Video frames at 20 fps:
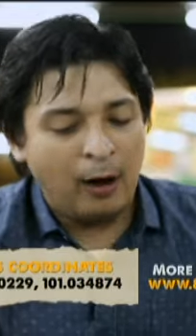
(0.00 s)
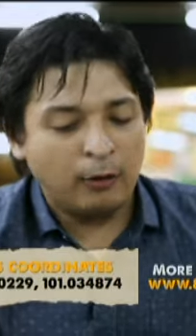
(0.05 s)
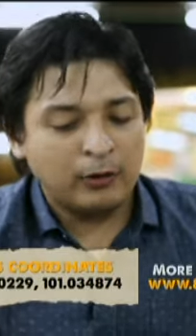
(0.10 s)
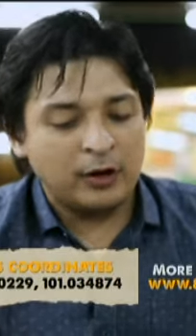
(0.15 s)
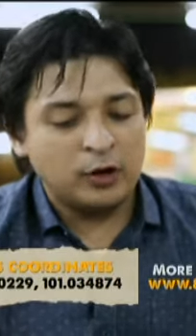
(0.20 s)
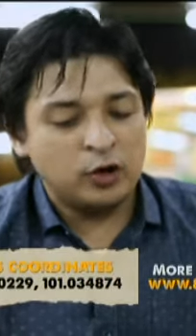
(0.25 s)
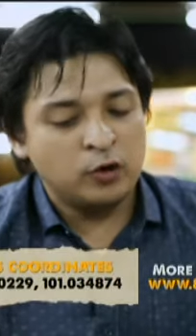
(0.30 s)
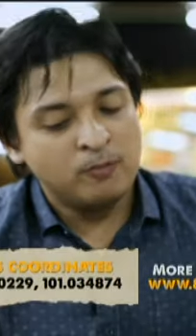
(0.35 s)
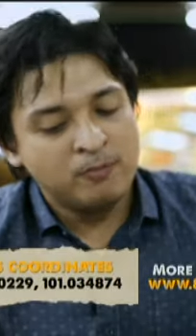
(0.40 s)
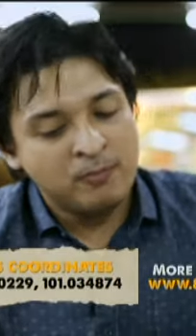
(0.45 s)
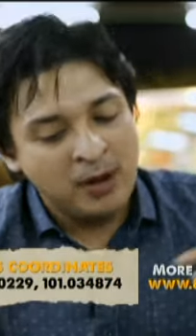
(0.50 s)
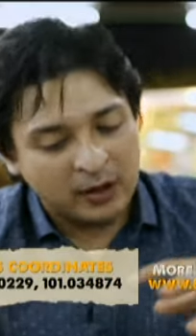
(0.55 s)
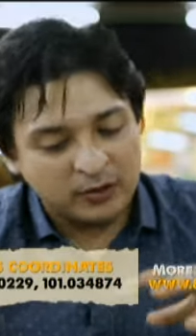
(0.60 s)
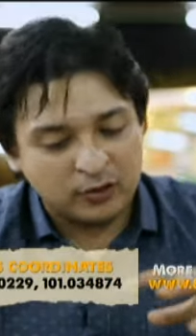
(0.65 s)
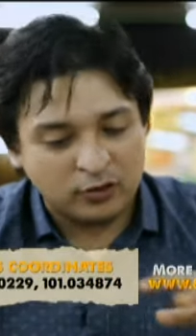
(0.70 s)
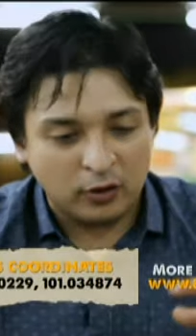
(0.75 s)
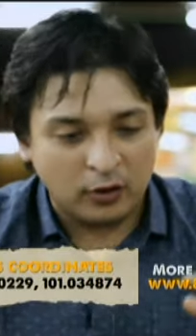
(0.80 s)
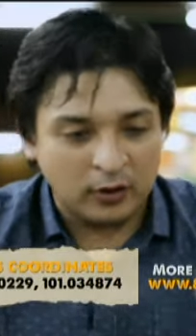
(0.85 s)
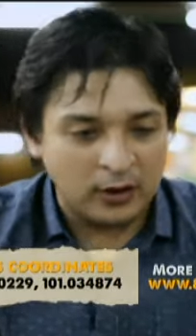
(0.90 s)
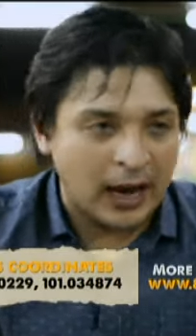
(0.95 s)
can you mix
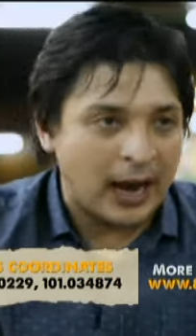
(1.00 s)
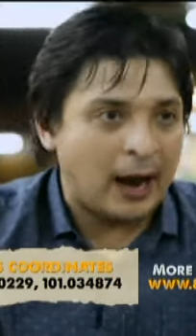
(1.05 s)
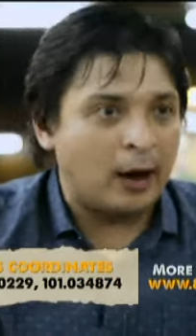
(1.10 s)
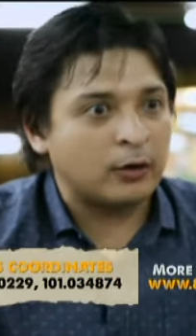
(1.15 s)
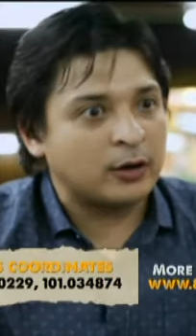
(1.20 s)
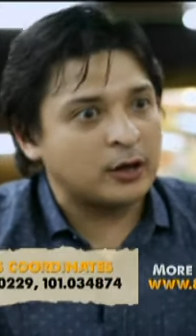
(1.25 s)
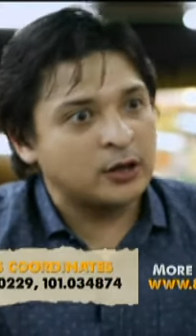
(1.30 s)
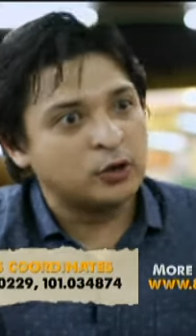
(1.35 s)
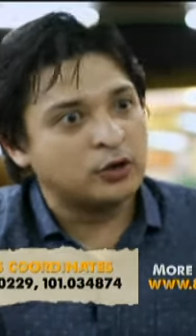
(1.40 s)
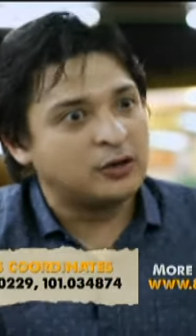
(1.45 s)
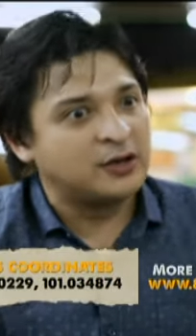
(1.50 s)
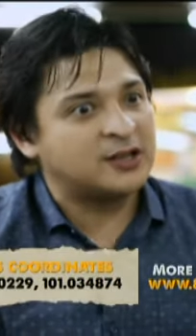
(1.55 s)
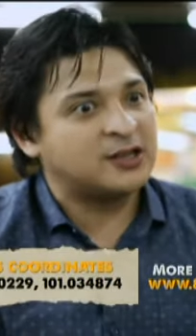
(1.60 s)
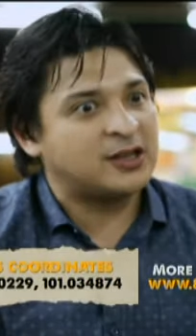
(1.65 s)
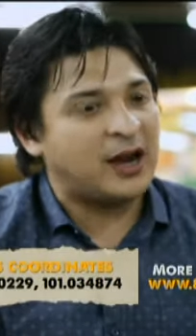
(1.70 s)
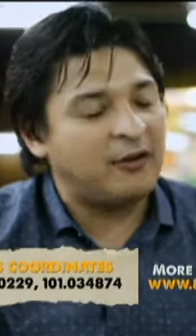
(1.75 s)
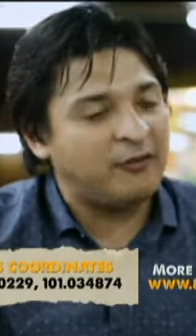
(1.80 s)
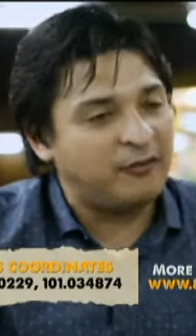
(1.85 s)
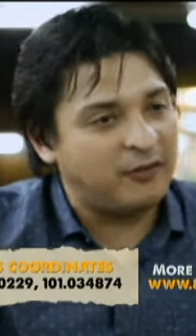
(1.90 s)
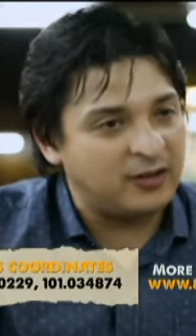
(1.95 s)
all that? How can you
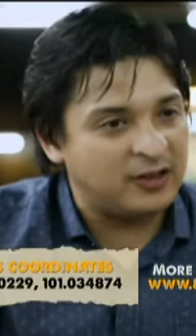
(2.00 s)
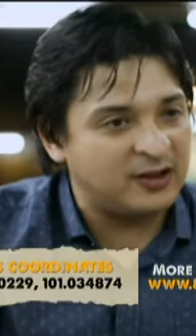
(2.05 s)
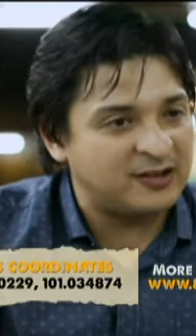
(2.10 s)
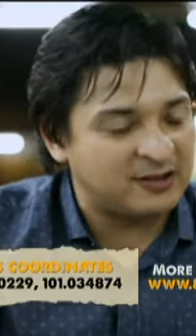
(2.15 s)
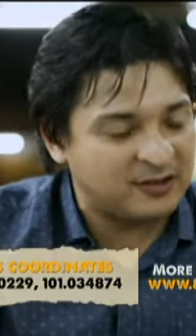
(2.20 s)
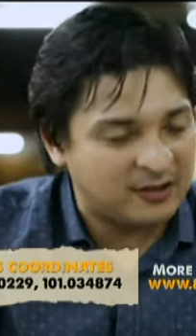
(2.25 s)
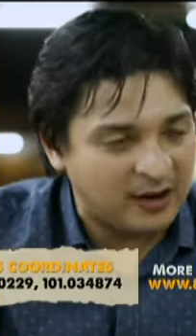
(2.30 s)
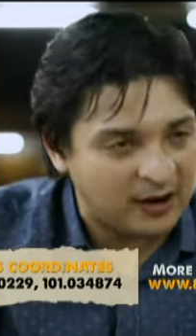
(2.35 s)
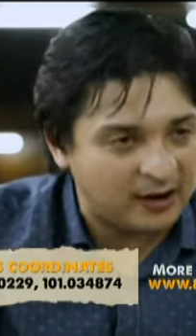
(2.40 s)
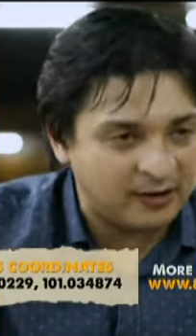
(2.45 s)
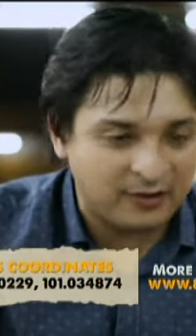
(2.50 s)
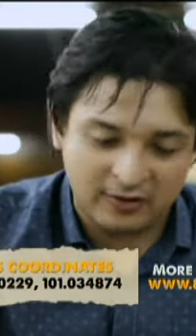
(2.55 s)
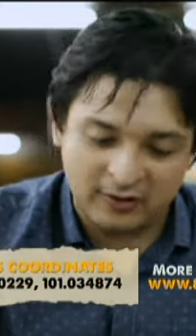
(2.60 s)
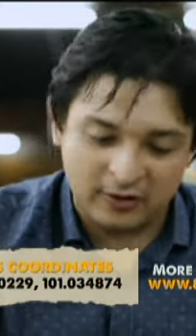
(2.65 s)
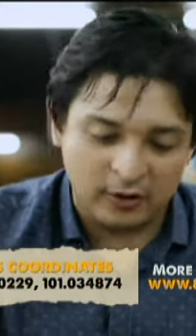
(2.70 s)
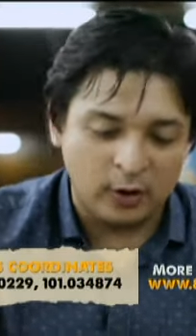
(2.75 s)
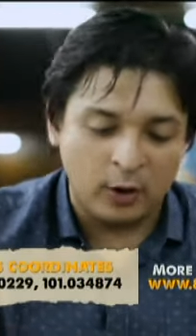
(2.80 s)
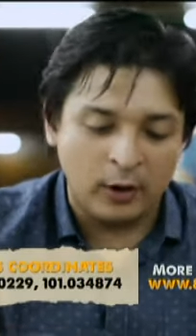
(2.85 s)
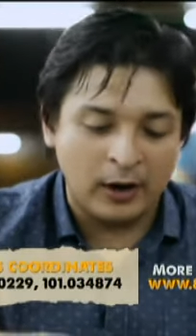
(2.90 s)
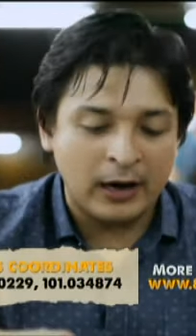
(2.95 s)
decipher this taste, you
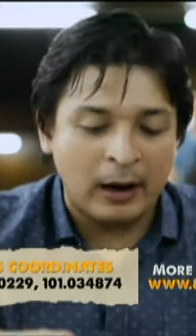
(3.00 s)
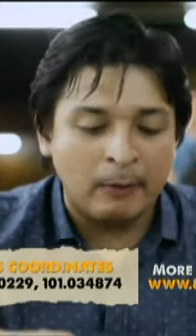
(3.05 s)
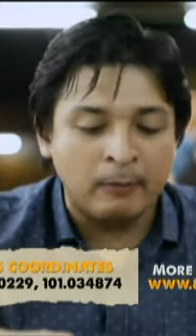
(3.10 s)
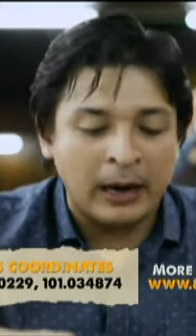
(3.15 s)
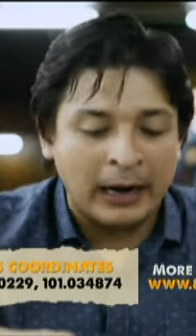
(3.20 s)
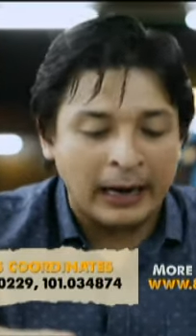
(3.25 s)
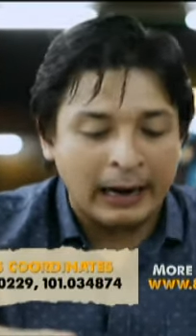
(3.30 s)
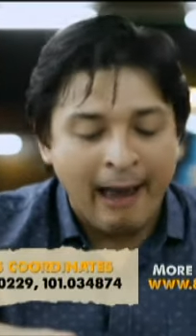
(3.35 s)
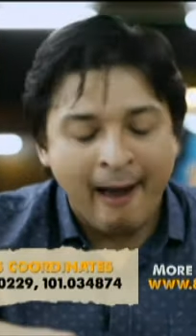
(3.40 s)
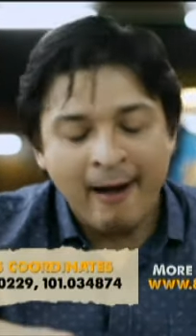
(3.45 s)
know? And I'm like,